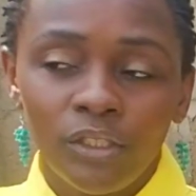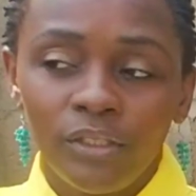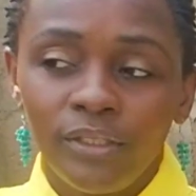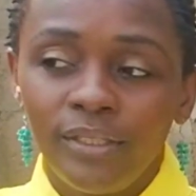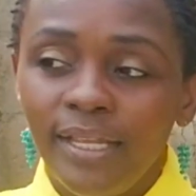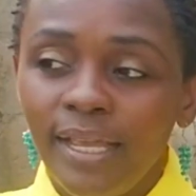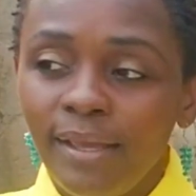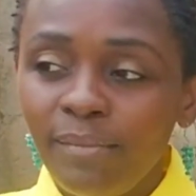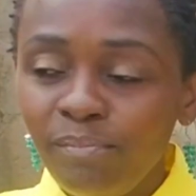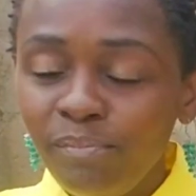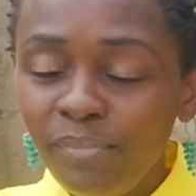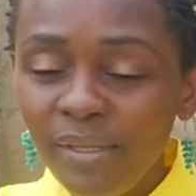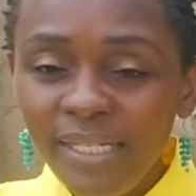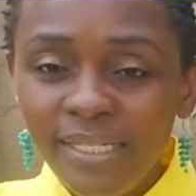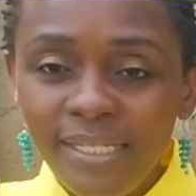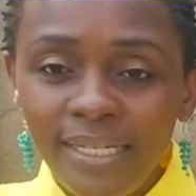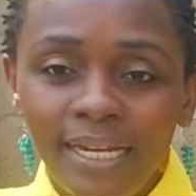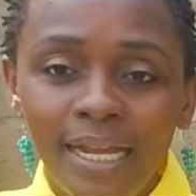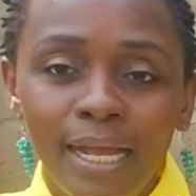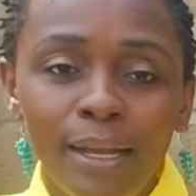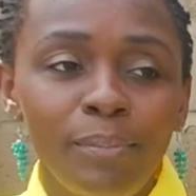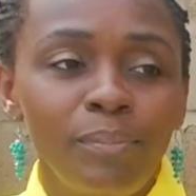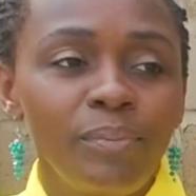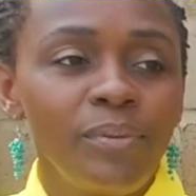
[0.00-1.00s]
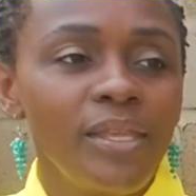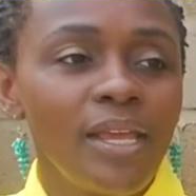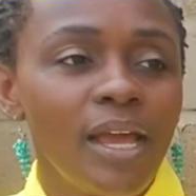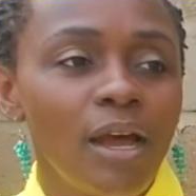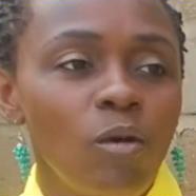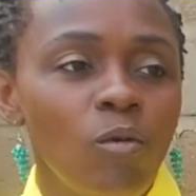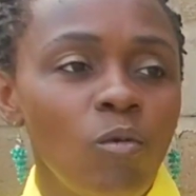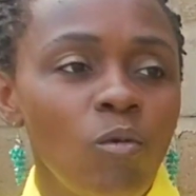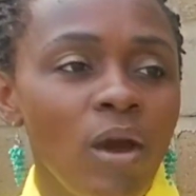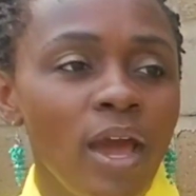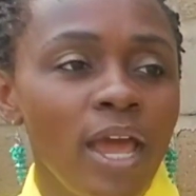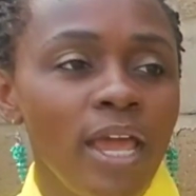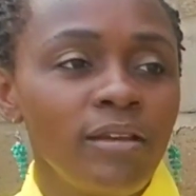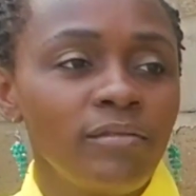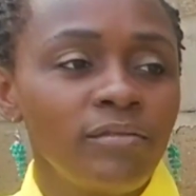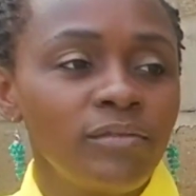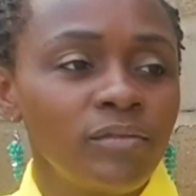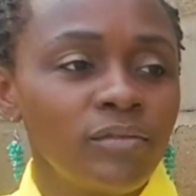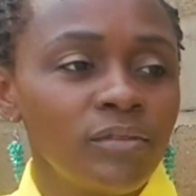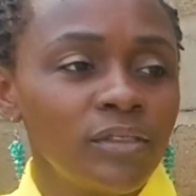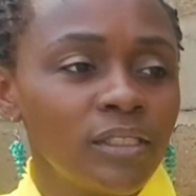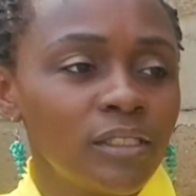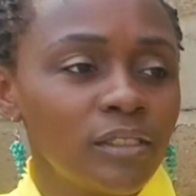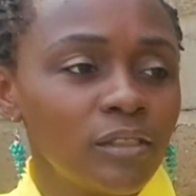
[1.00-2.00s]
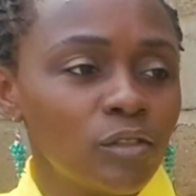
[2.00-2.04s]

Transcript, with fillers: They are beating up their wives,